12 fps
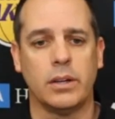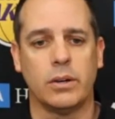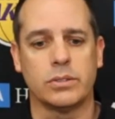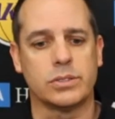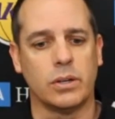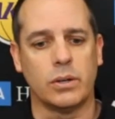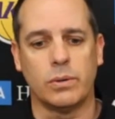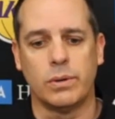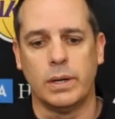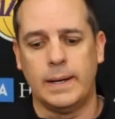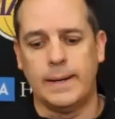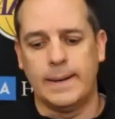So,
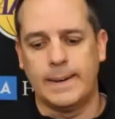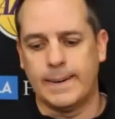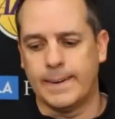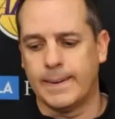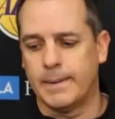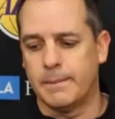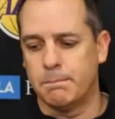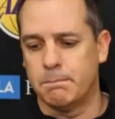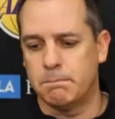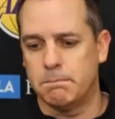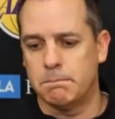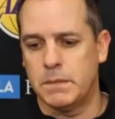um,
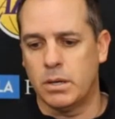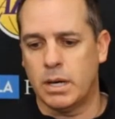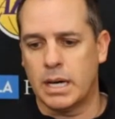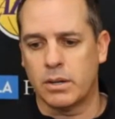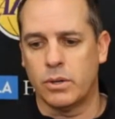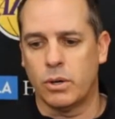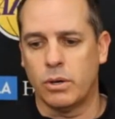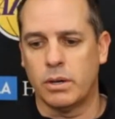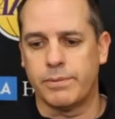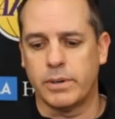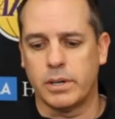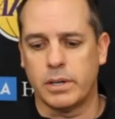you know, I don't know if
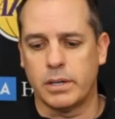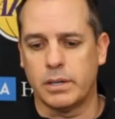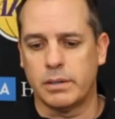uh,